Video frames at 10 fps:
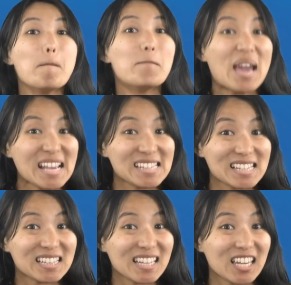
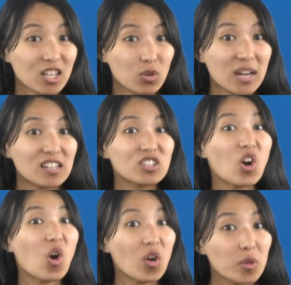Basically, he created
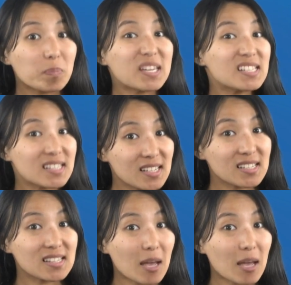all the pieces